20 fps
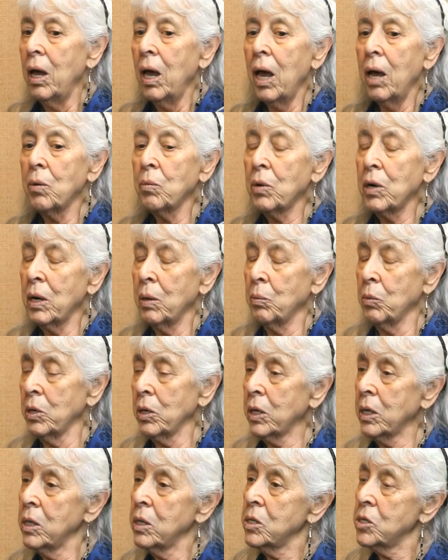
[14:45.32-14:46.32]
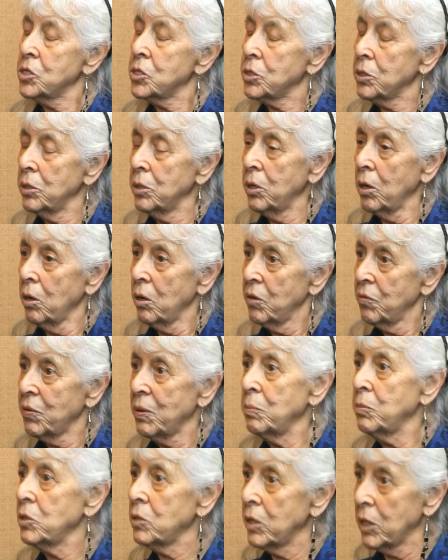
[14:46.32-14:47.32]
And when I'm working in the studio, if I'm
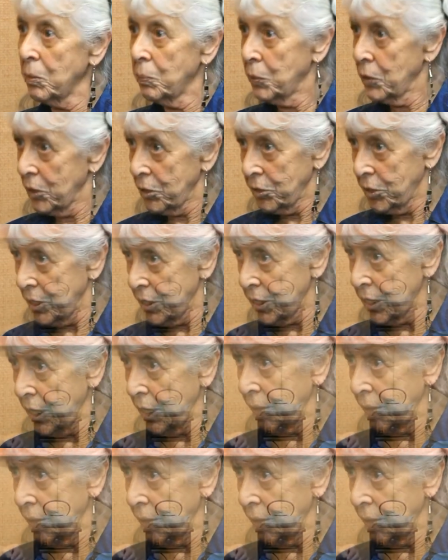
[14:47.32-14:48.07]
doing a portrait, say,